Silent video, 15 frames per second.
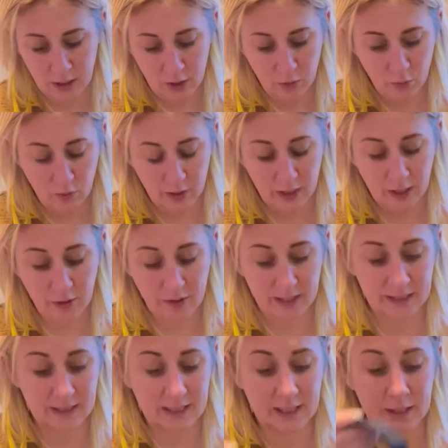we're
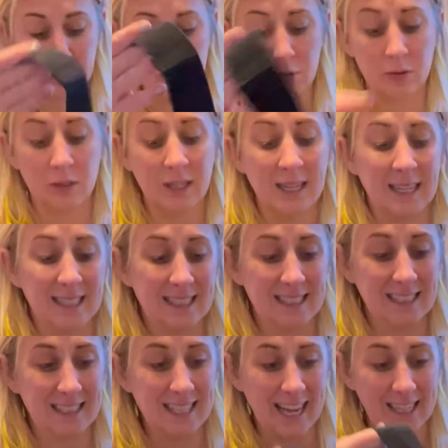going to
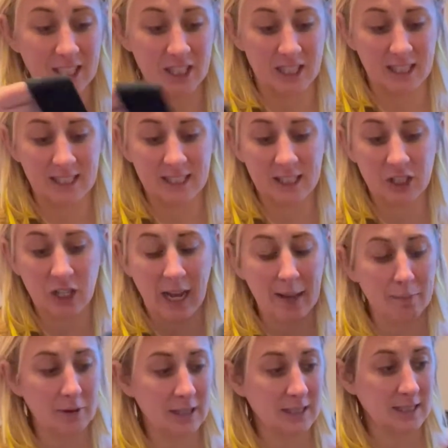detach this
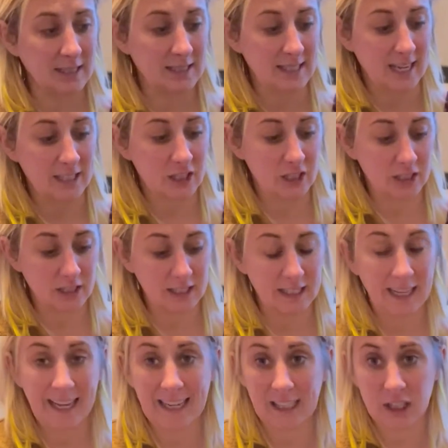strap. This is actually
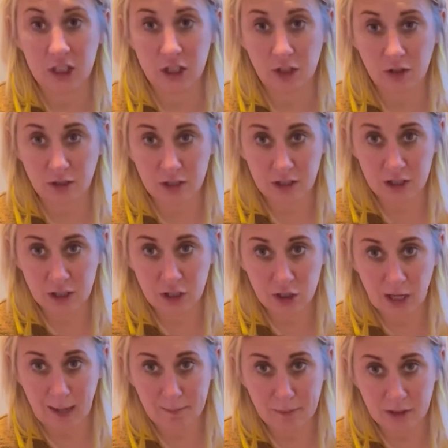a shoulder
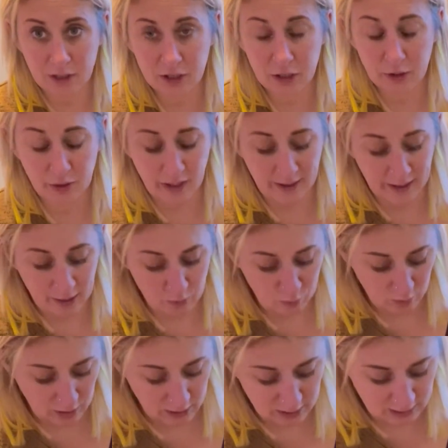strap. I'll show you how that
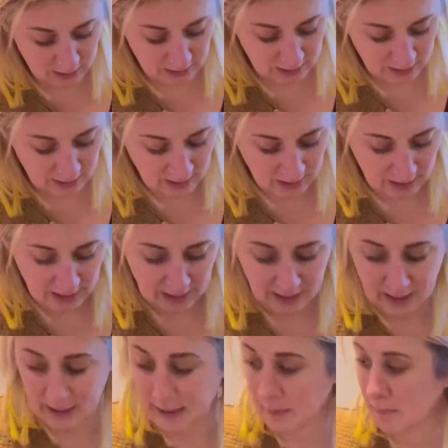works
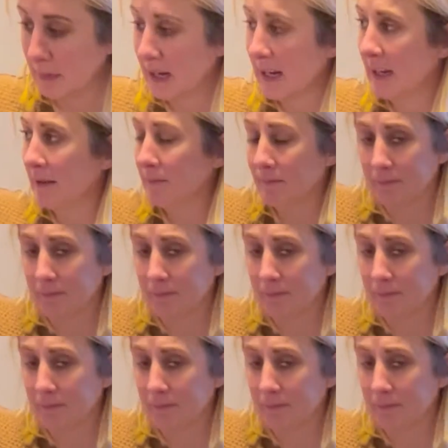in a minute